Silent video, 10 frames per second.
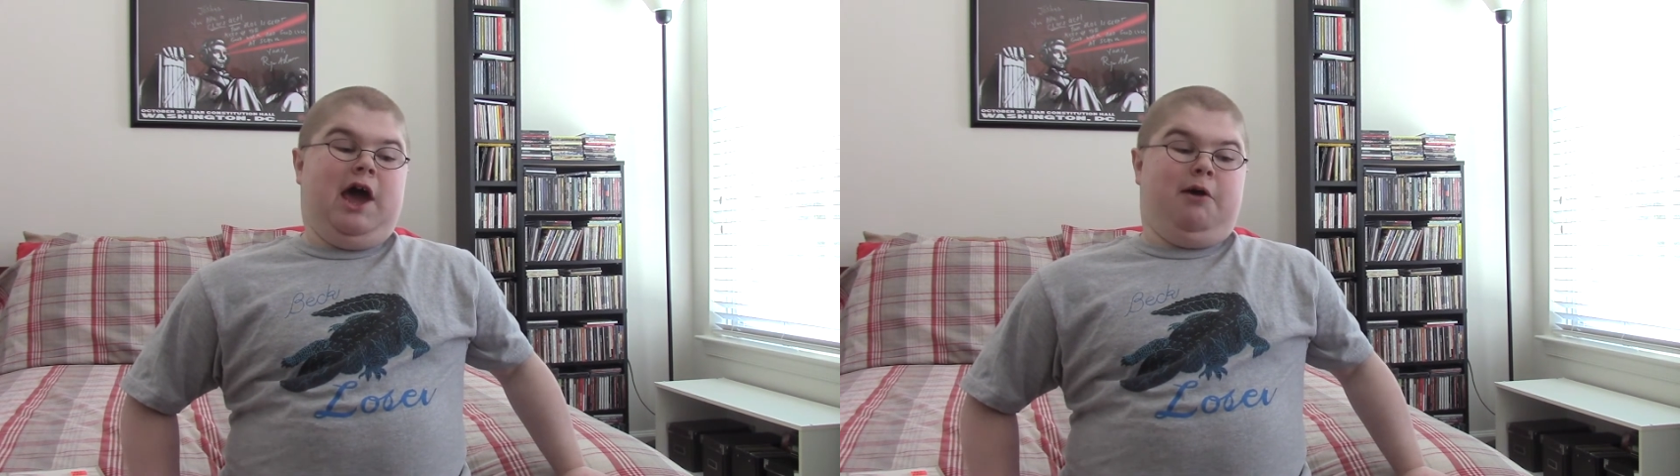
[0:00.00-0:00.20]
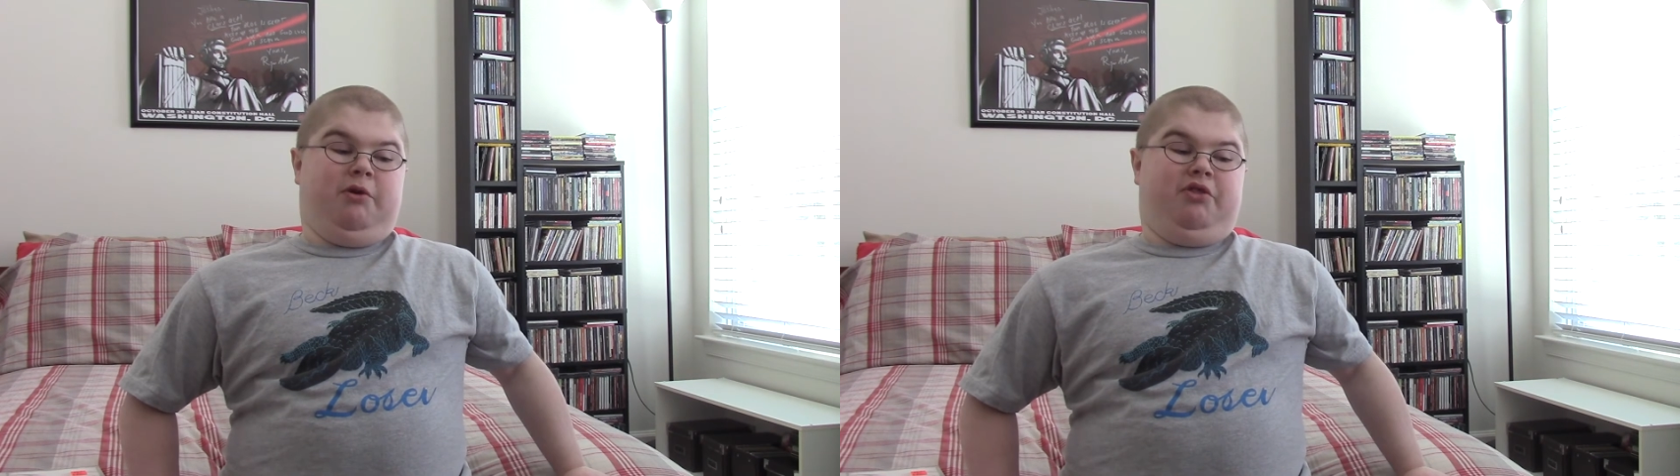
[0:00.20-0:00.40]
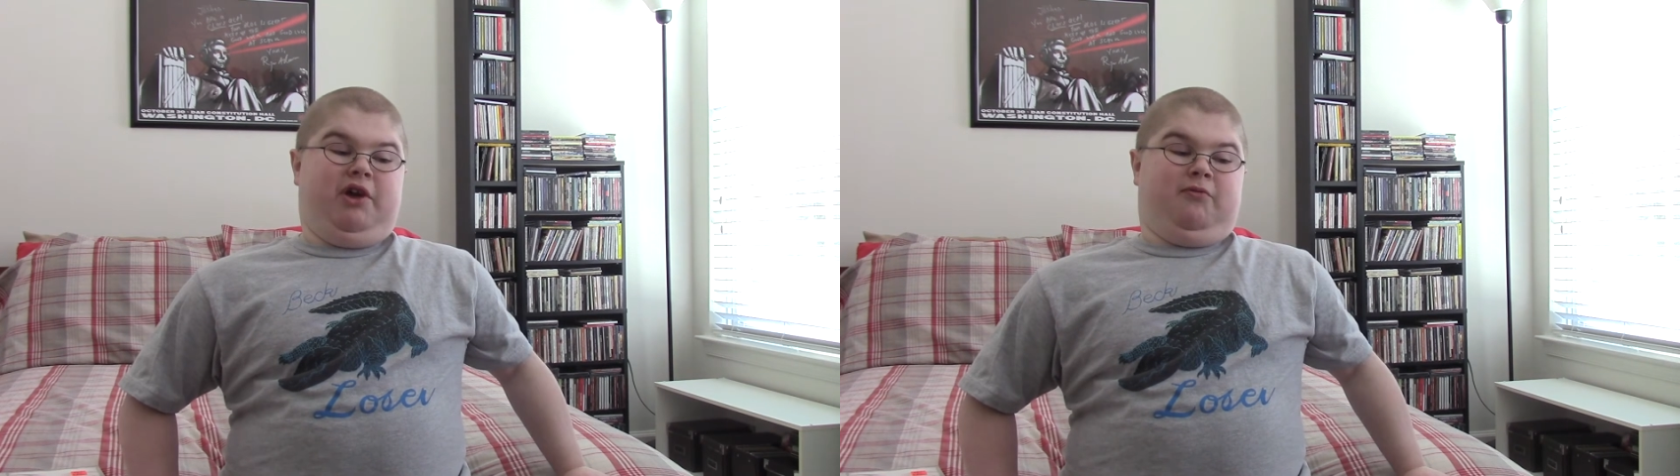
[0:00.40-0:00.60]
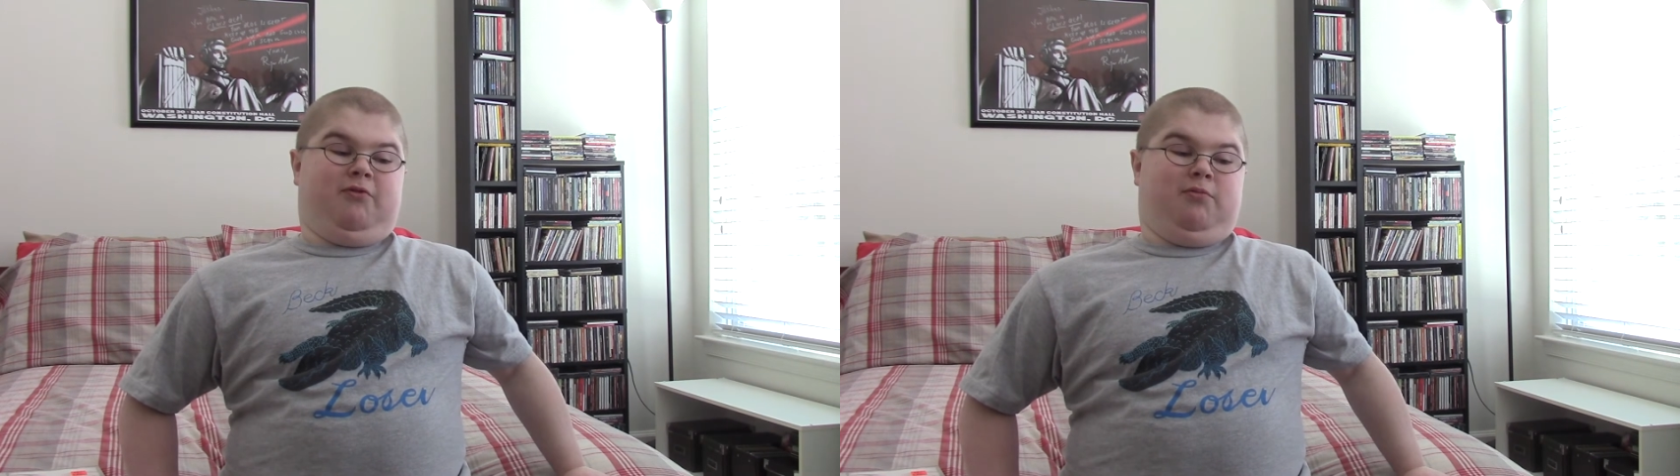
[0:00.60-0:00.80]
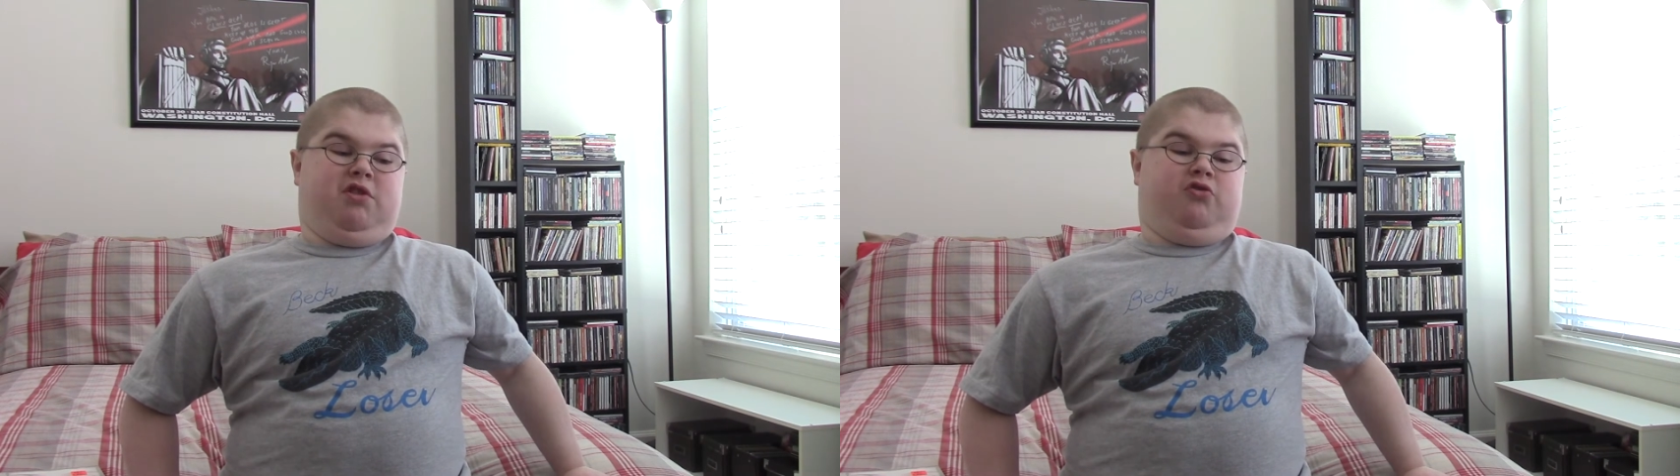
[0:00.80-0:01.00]
everything
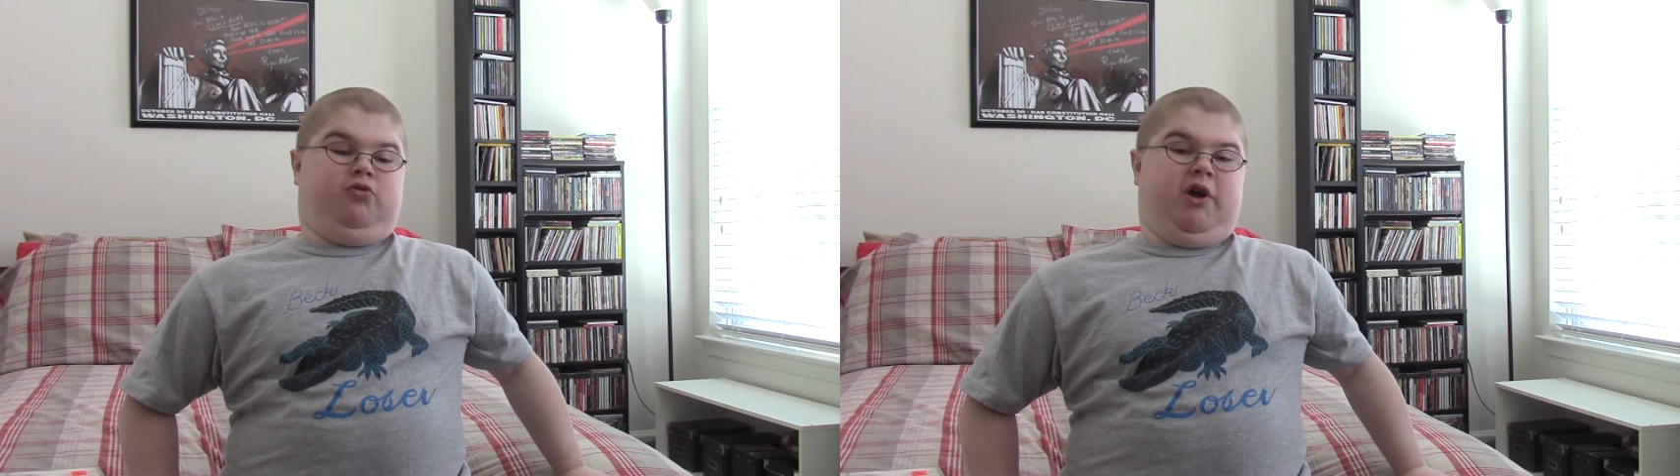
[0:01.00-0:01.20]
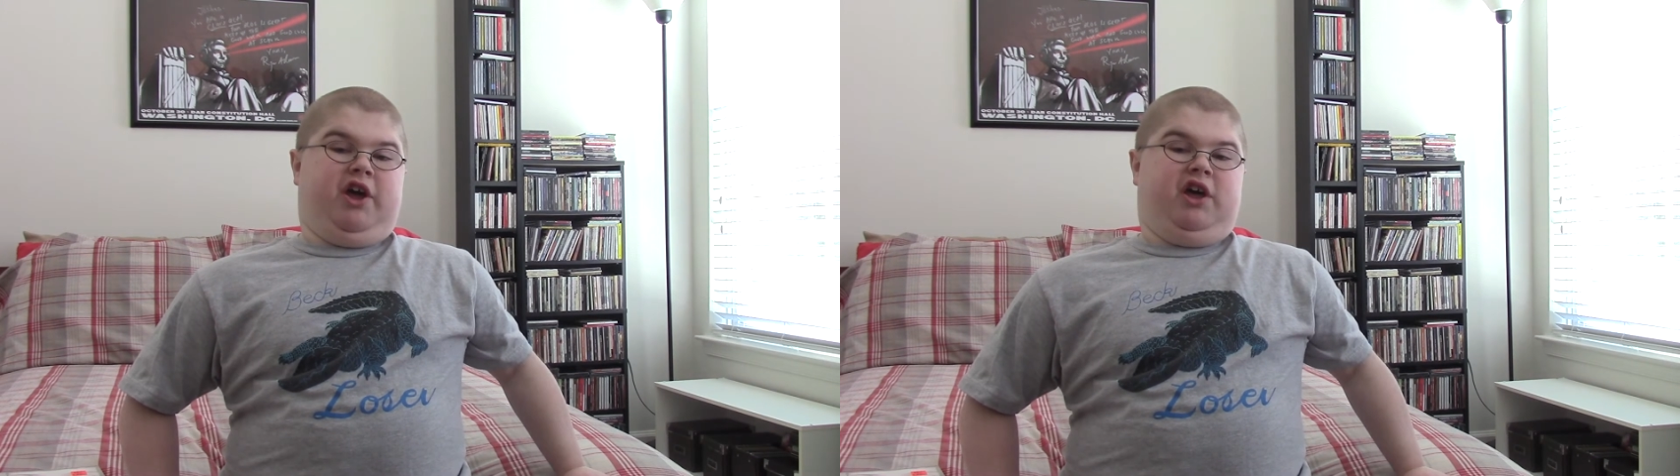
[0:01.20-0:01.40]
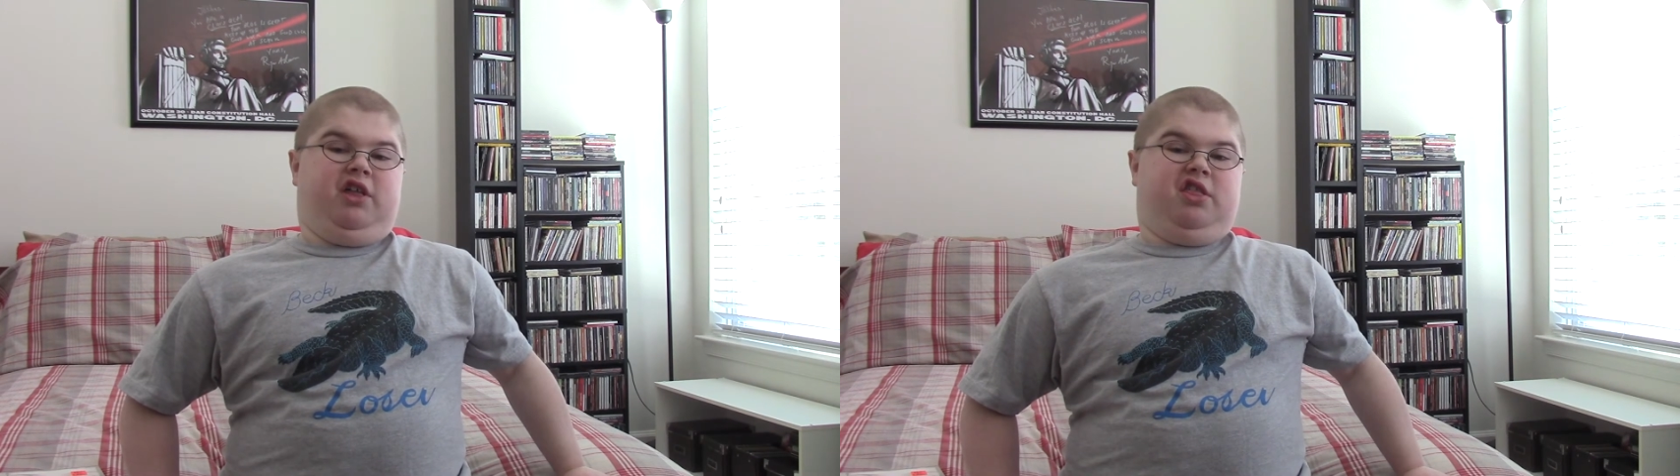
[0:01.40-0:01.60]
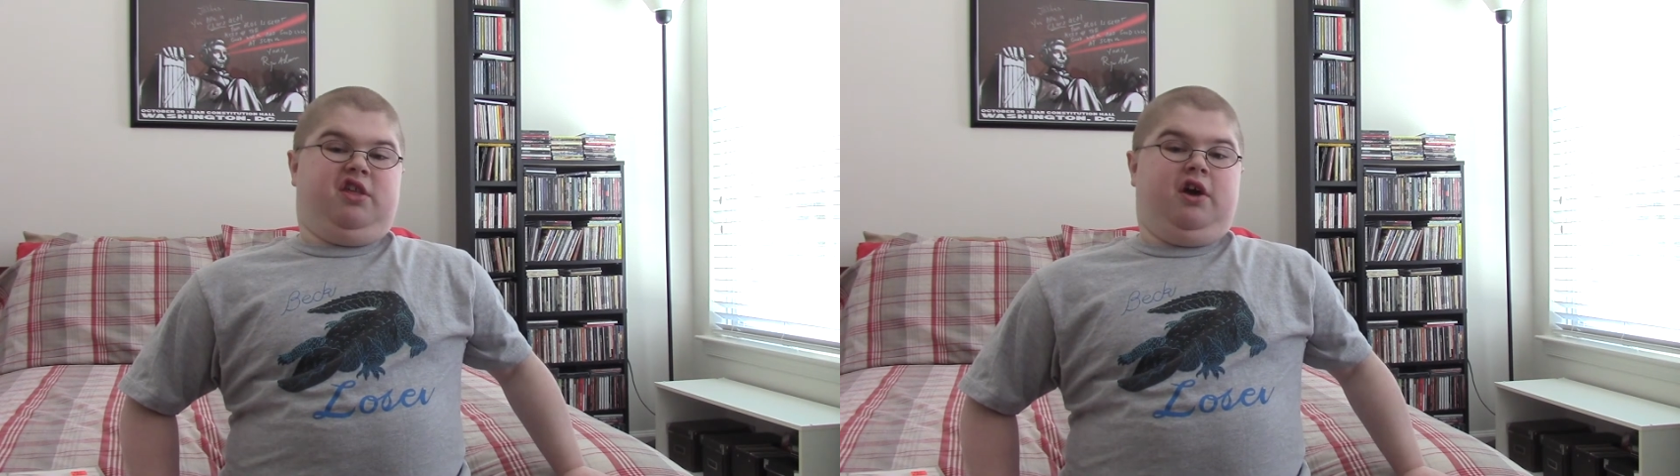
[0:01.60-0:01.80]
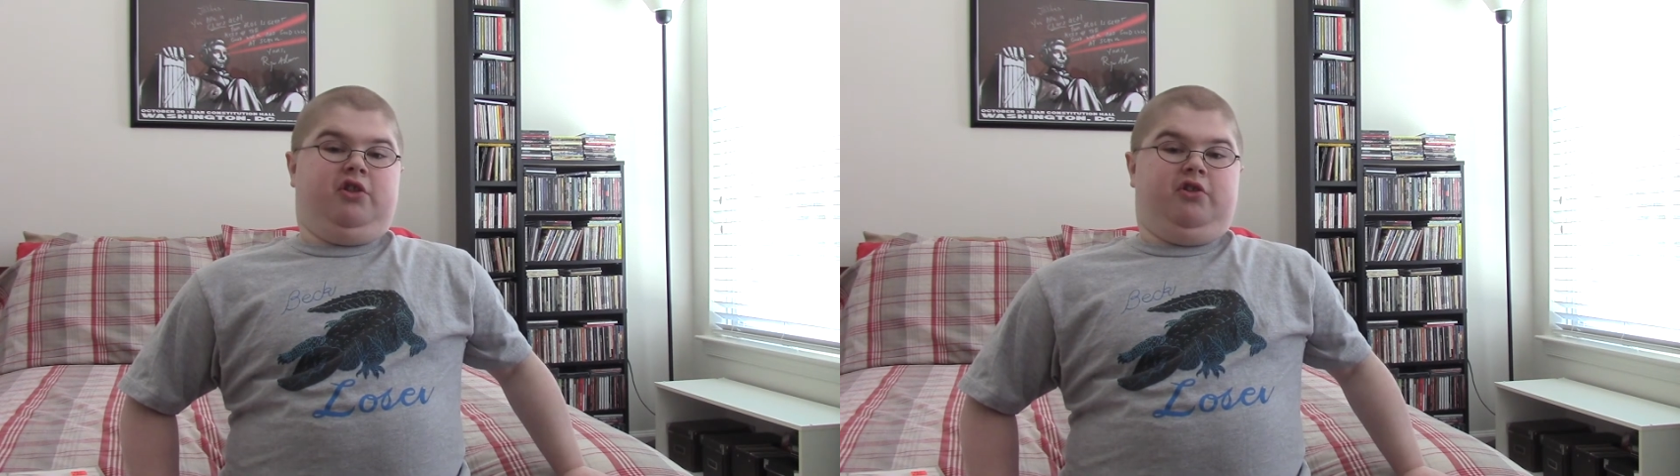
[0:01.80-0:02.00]
from strings